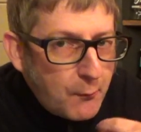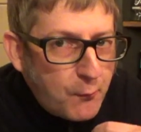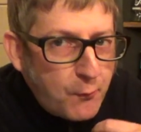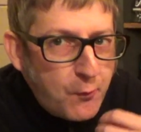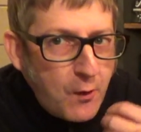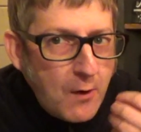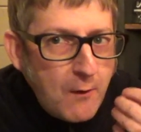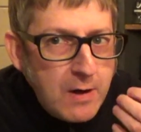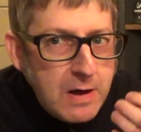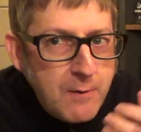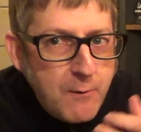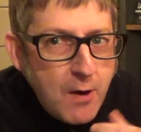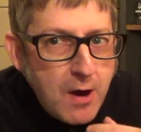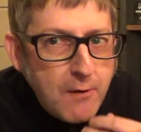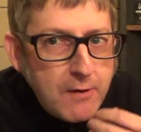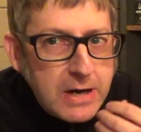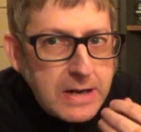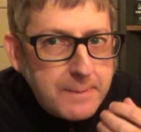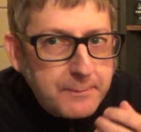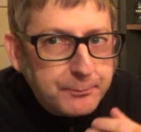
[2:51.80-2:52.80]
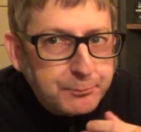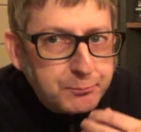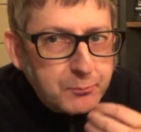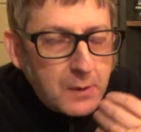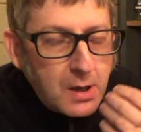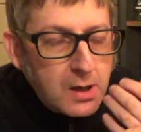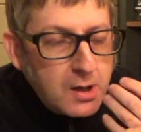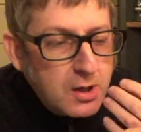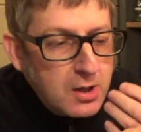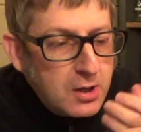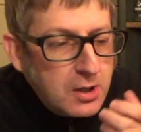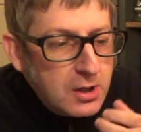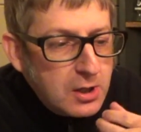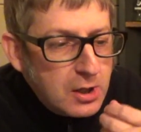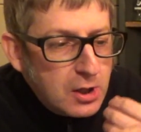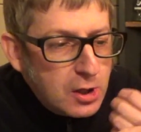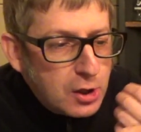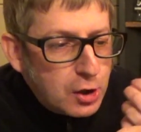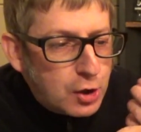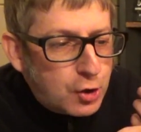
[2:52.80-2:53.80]
Very, very
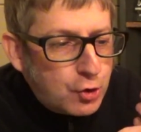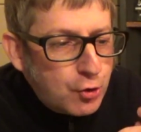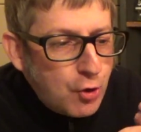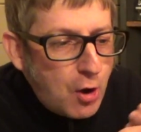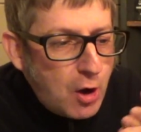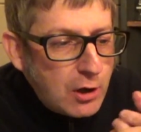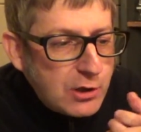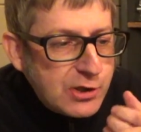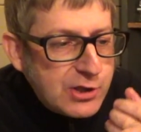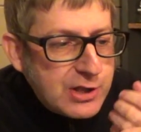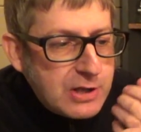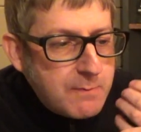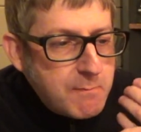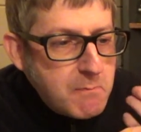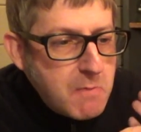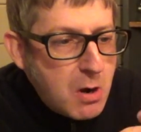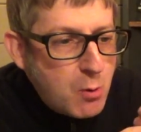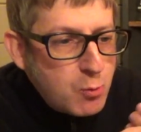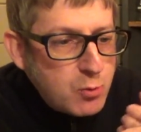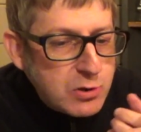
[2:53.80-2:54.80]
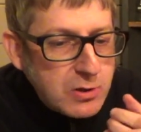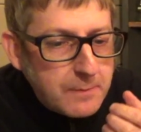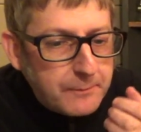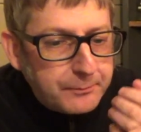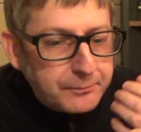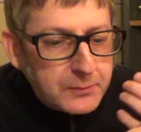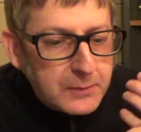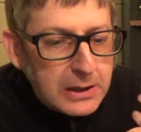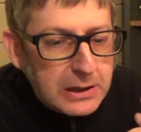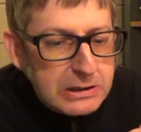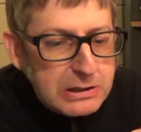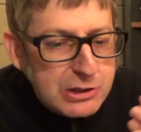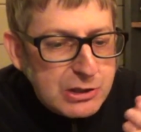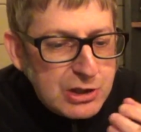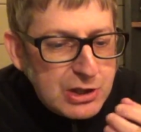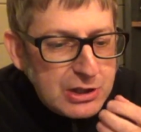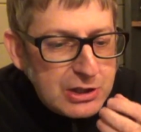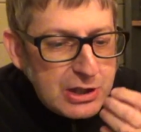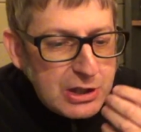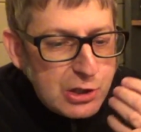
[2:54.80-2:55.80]
grassy malt is
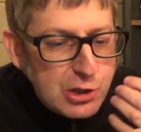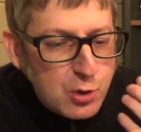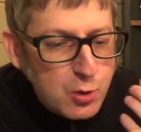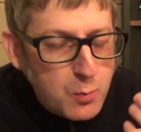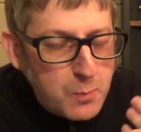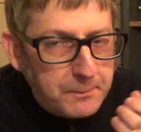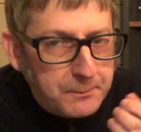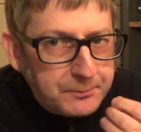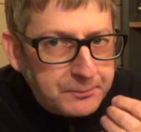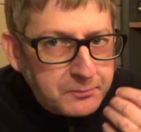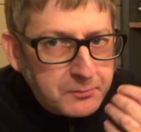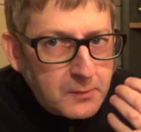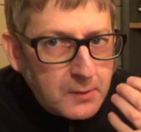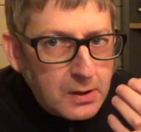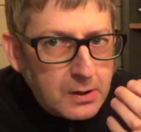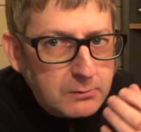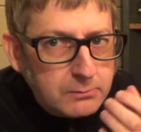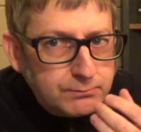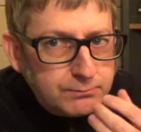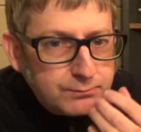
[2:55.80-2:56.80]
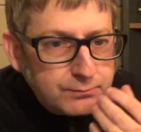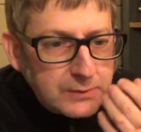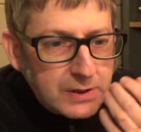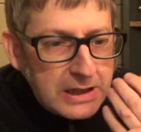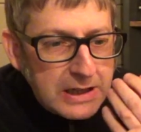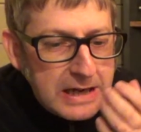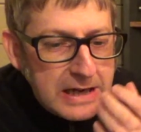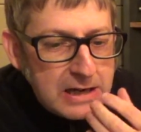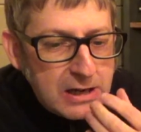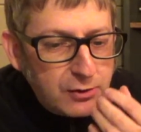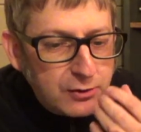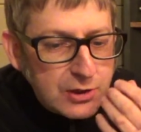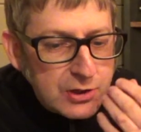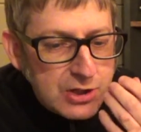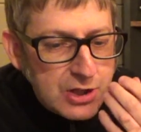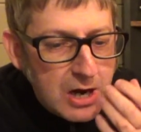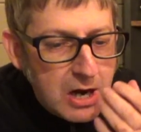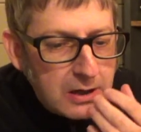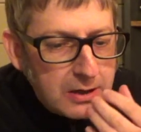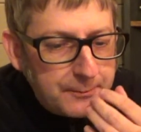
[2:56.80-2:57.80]
the initial hit on the
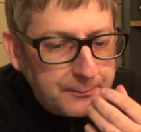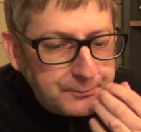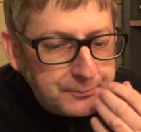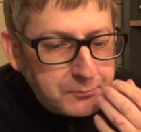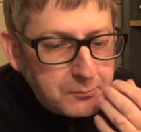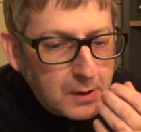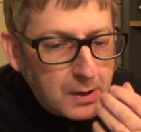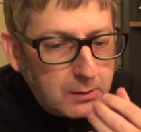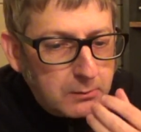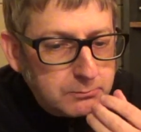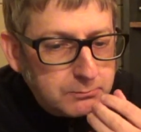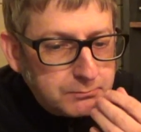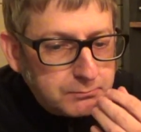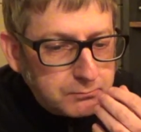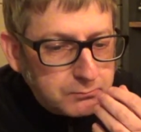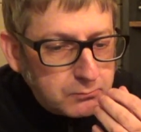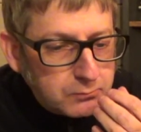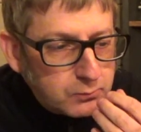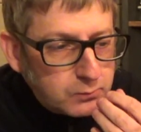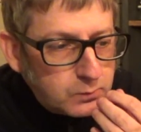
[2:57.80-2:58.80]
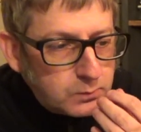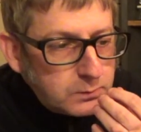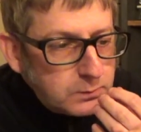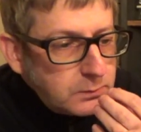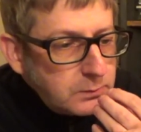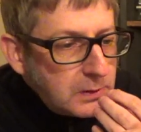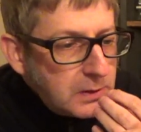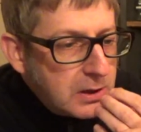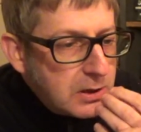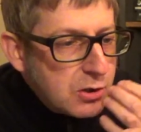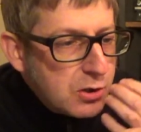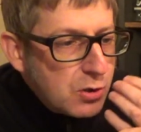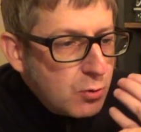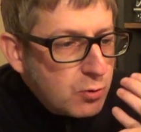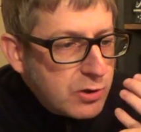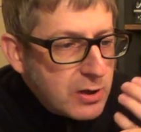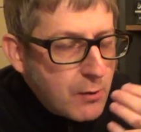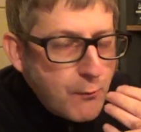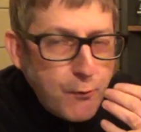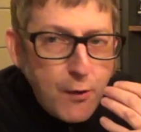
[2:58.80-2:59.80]
tongue. It's
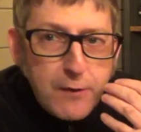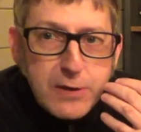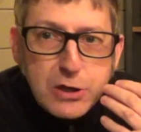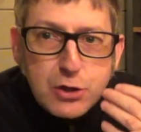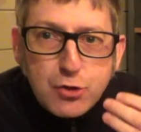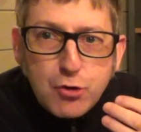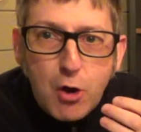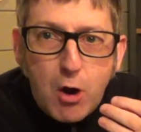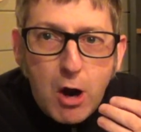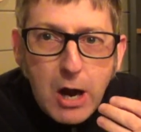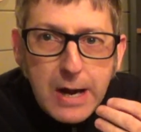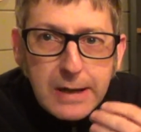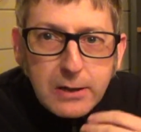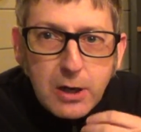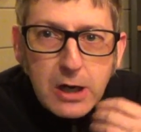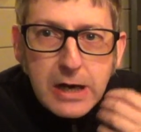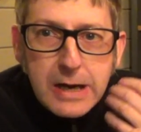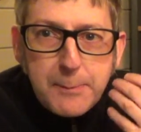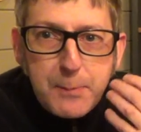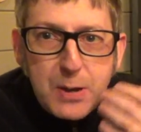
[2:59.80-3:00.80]
also very dry, like a